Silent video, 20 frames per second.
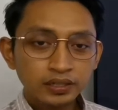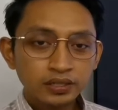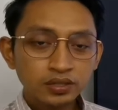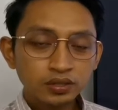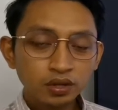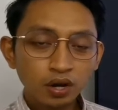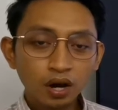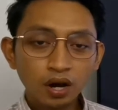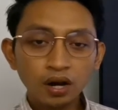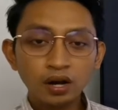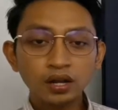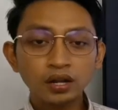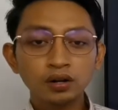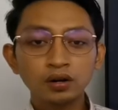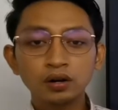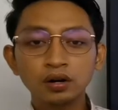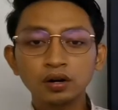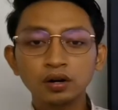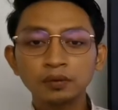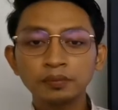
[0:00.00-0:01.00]

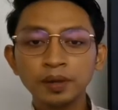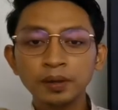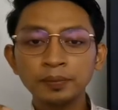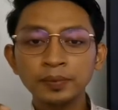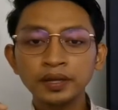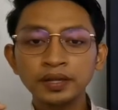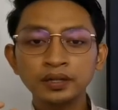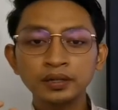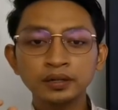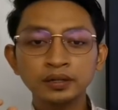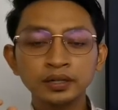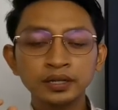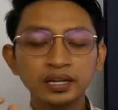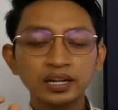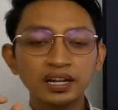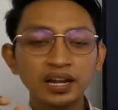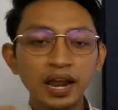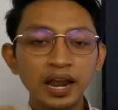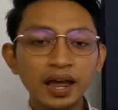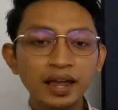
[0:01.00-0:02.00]
soil or maybe
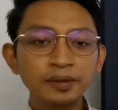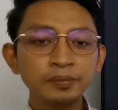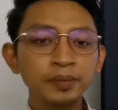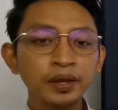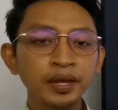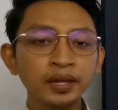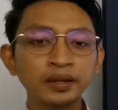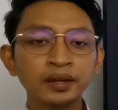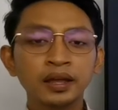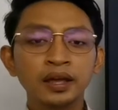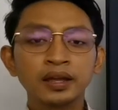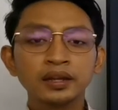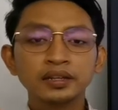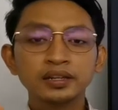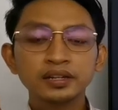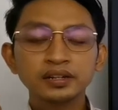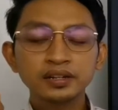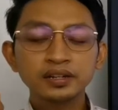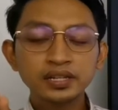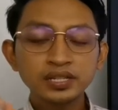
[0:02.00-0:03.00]
the climate,
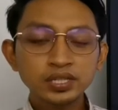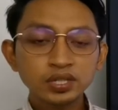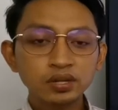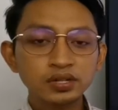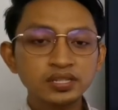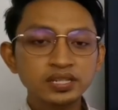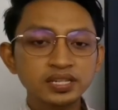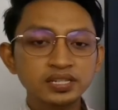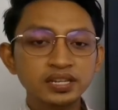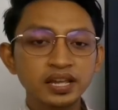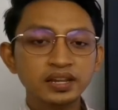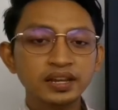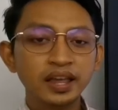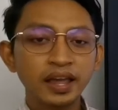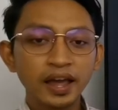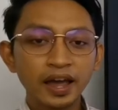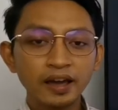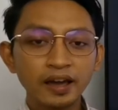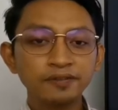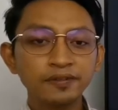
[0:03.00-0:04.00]
the resources that
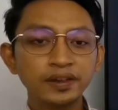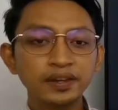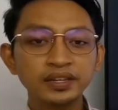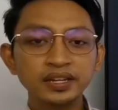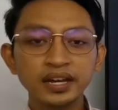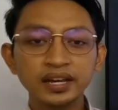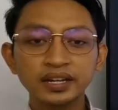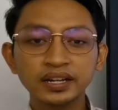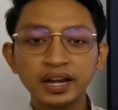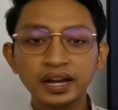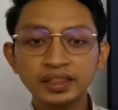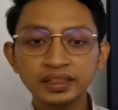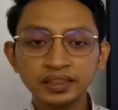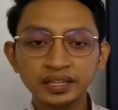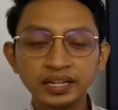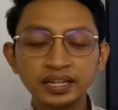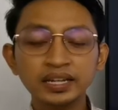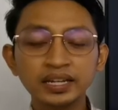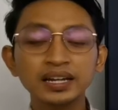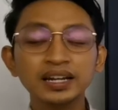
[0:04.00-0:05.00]
they have in their
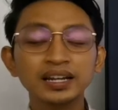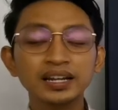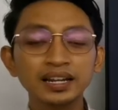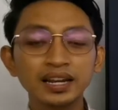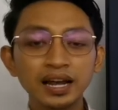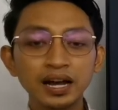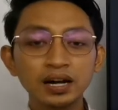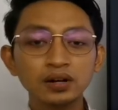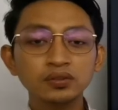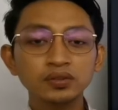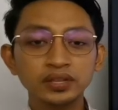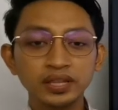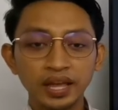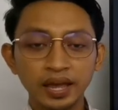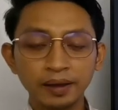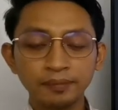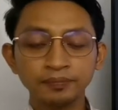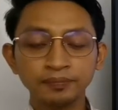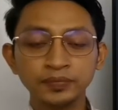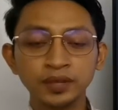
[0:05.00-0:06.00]
country allow
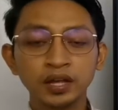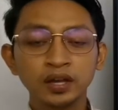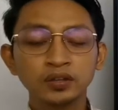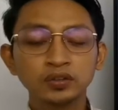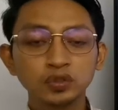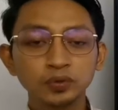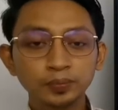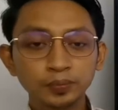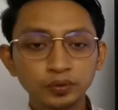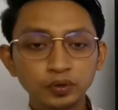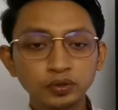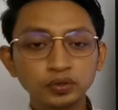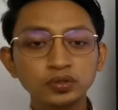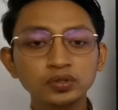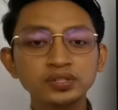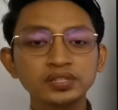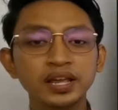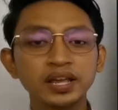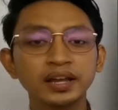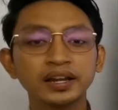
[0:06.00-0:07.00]
them to
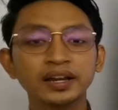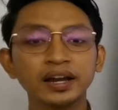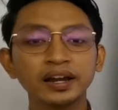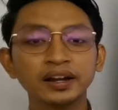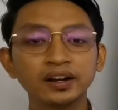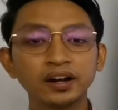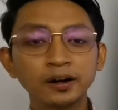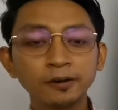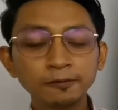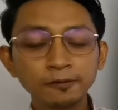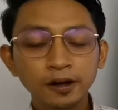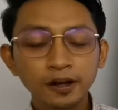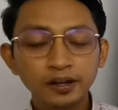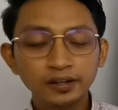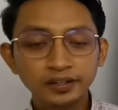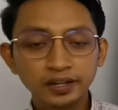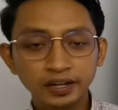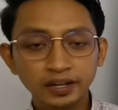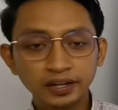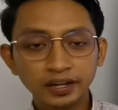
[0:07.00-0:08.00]
produce that kind of
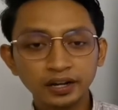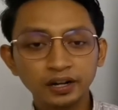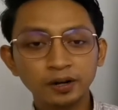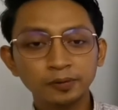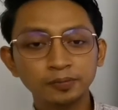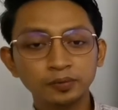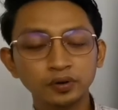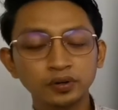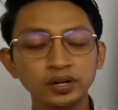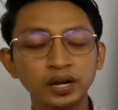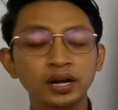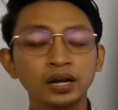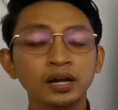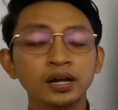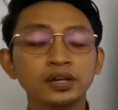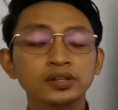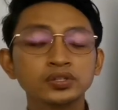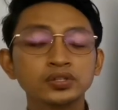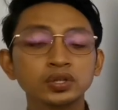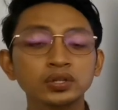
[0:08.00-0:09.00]
product.
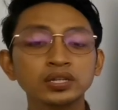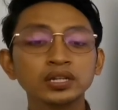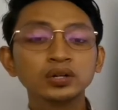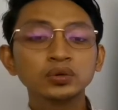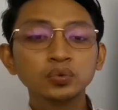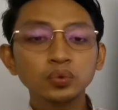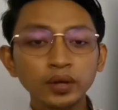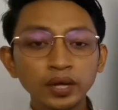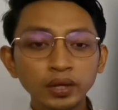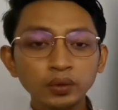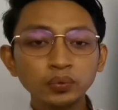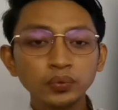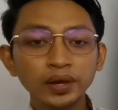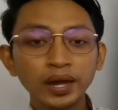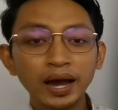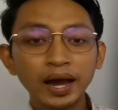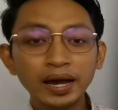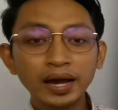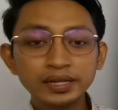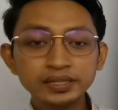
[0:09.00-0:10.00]
So the way
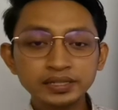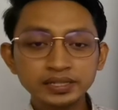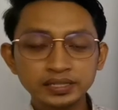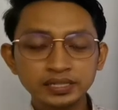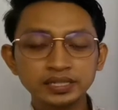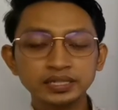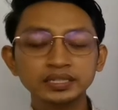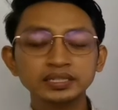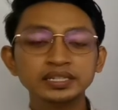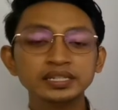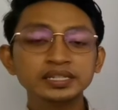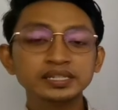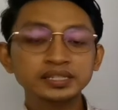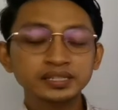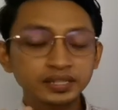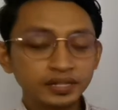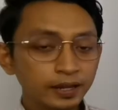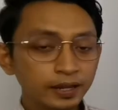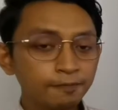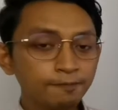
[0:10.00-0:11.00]
we answer these
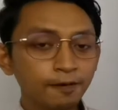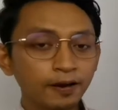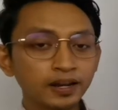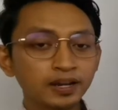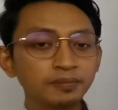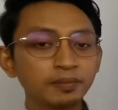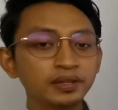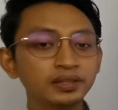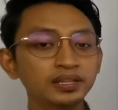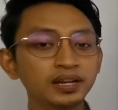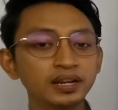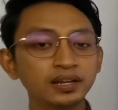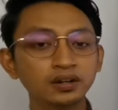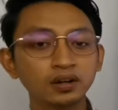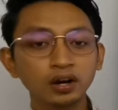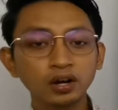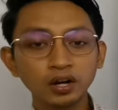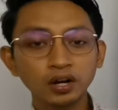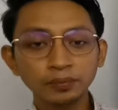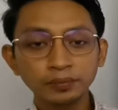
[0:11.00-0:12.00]
3 fundamental
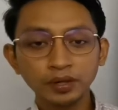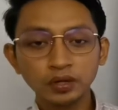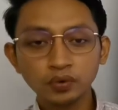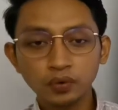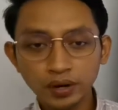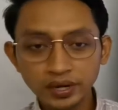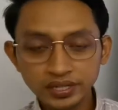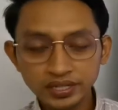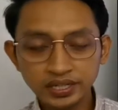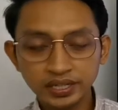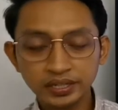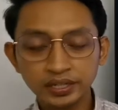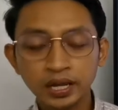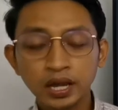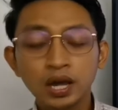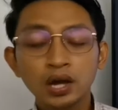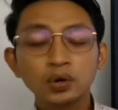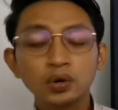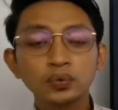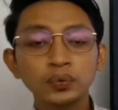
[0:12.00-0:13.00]
economic
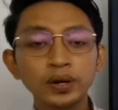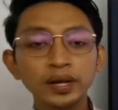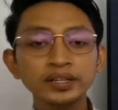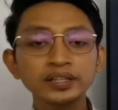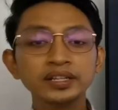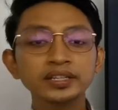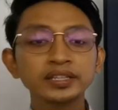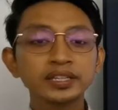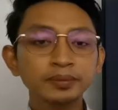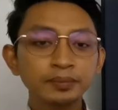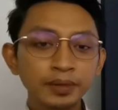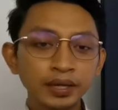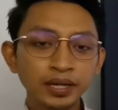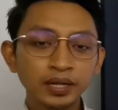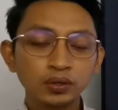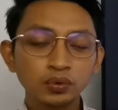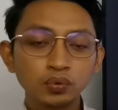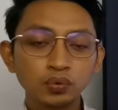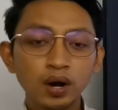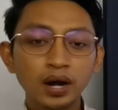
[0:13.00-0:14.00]
questions will
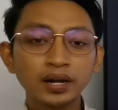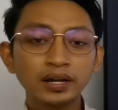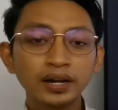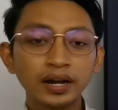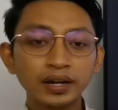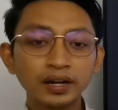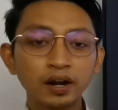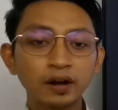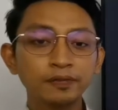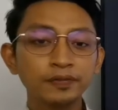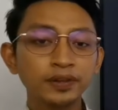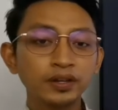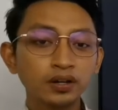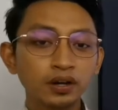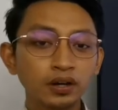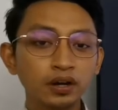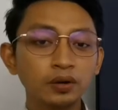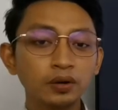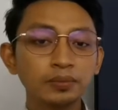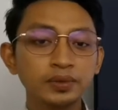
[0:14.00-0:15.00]
determine what kind of
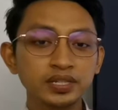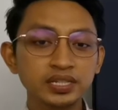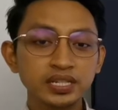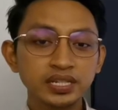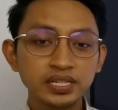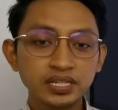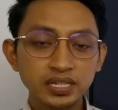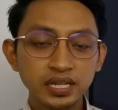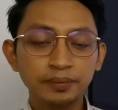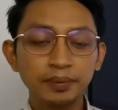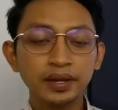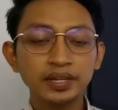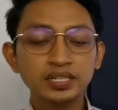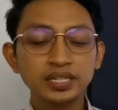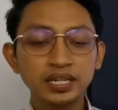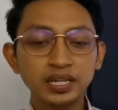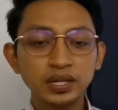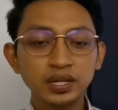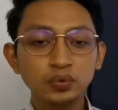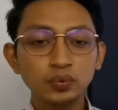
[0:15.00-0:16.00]
economic system
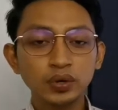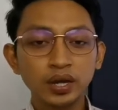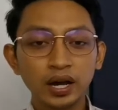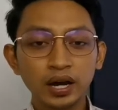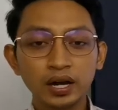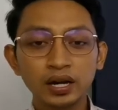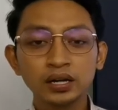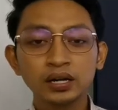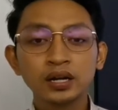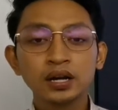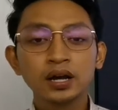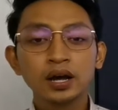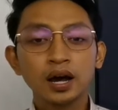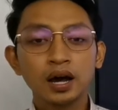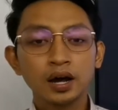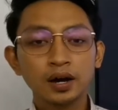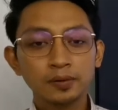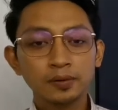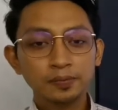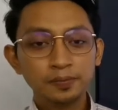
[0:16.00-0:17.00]
actually we are
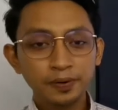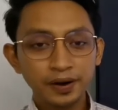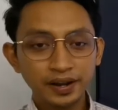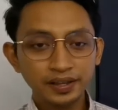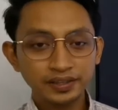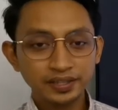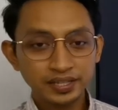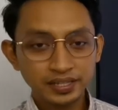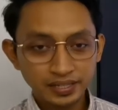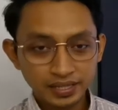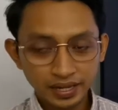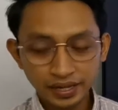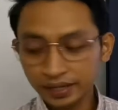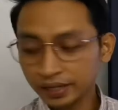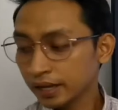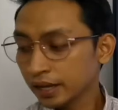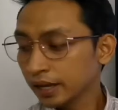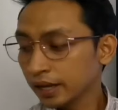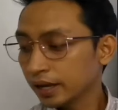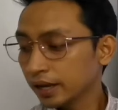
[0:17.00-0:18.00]
practicing.